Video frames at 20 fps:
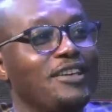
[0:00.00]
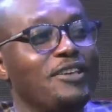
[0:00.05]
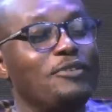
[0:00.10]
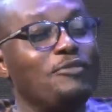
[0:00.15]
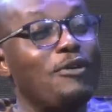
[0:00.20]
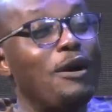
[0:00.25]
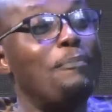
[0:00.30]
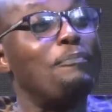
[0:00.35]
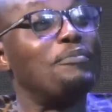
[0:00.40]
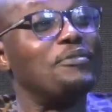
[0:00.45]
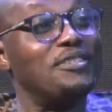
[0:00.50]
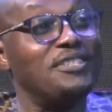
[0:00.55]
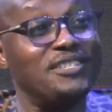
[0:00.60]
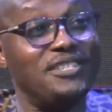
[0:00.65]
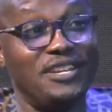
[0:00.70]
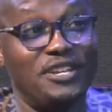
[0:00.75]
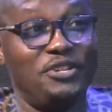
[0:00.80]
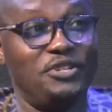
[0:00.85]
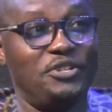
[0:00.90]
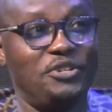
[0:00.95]
you know,
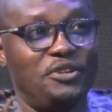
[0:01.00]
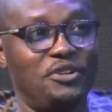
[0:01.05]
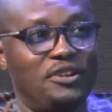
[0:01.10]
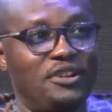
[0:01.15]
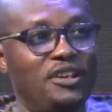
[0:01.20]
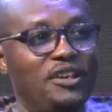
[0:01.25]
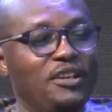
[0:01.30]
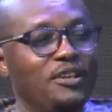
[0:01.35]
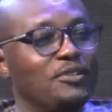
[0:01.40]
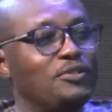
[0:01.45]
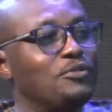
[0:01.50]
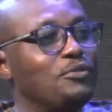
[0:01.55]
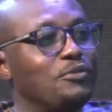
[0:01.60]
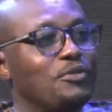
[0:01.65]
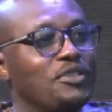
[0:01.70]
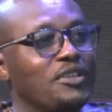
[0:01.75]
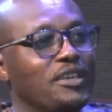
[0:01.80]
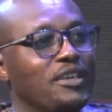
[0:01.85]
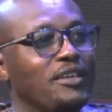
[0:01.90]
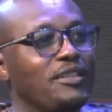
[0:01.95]
appreciation to
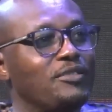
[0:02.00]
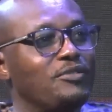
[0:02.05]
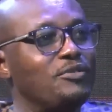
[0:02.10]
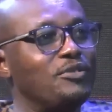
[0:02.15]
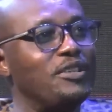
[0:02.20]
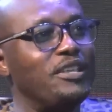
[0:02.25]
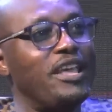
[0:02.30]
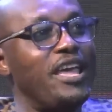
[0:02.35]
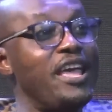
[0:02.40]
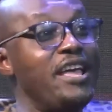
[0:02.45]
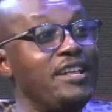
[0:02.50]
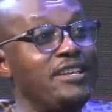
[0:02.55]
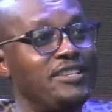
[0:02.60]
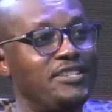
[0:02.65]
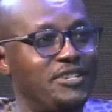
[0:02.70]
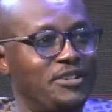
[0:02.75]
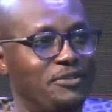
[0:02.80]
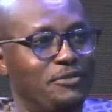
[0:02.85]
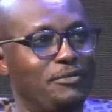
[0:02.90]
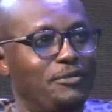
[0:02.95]
the
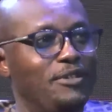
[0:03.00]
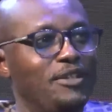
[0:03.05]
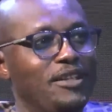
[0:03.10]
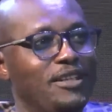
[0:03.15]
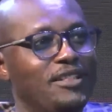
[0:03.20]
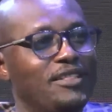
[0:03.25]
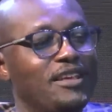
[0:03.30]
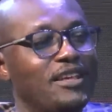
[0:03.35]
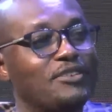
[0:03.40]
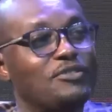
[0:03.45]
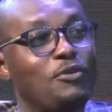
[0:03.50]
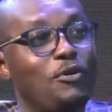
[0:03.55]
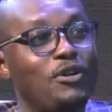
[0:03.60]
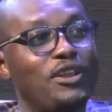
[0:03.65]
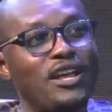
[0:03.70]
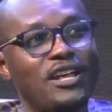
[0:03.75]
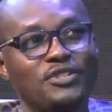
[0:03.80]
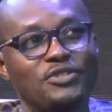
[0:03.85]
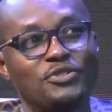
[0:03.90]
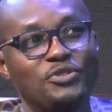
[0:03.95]
angel that
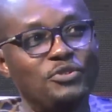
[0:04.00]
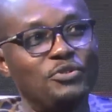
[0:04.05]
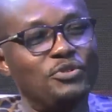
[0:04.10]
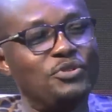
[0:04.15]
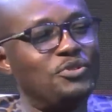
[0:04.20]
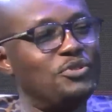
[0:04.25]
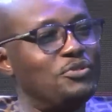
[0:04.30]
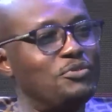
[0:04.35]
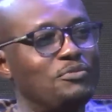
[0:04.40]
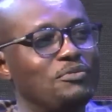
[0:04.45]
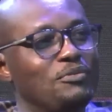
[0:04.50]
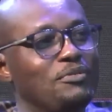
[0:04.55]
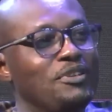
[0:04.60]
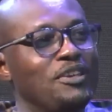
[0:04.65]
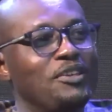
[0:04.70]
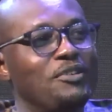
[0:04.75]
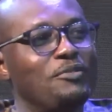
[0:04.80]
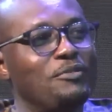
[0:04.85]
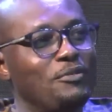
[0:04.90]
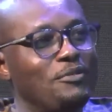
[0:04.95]
God has used
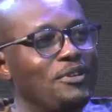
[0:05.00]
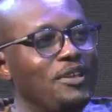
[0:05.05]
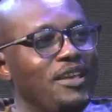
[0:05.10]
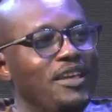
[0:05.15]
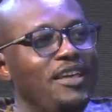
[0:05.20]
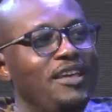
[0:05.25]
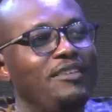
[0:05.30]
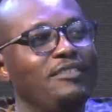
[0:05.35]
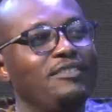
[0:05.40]
to, you know,